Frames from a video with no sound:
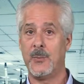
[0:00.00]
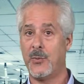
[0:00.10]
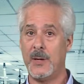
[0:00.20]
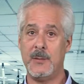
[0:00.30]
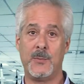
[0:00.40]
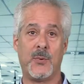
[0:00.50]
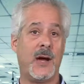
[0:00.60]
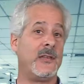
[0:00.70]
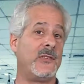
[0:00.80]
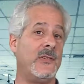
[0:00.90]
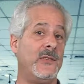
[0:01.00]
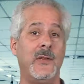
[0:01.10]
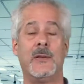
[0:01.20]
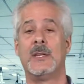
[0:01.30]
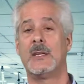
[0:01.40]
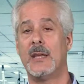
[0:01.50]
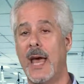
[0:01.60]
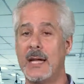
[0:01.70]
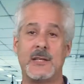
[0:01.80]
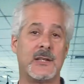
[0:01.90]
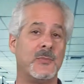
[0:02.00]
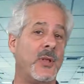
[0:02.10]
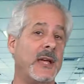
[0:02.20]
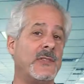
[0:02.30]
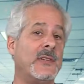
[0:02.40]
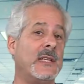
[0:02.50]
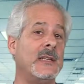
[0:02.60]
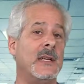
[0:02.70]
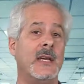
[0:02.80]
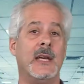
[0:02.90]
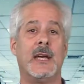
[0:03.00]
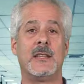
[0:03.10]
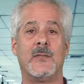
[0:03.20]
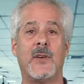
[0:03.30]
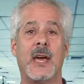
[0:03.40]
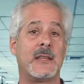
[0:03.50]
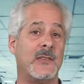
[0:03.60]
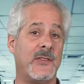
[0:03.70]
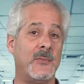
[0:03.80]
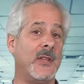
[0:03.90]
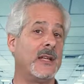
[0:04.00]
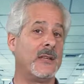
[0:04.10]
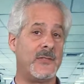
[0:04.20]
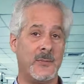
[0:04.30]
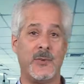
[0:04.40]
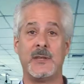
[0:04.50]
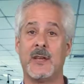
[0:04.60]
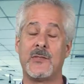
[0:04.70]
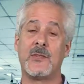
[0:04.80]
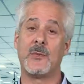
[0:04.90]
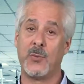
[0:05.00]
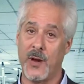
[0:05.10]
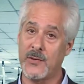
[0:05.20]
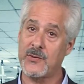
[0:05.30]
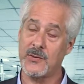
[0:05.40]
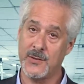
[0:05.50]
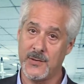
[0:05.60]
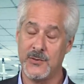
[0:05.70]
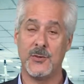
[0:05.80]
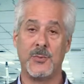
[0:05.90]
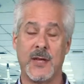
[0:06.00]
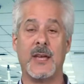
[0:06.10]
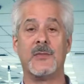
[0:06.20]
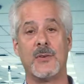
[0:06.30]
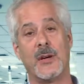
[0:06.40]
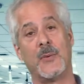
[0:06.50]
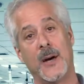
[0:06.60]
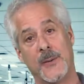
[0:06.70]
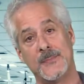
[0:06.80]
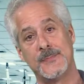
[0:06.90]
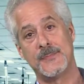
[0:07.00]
premium prices, added complexity, and the fact that some data simply doesn't compress or deduplicate very well.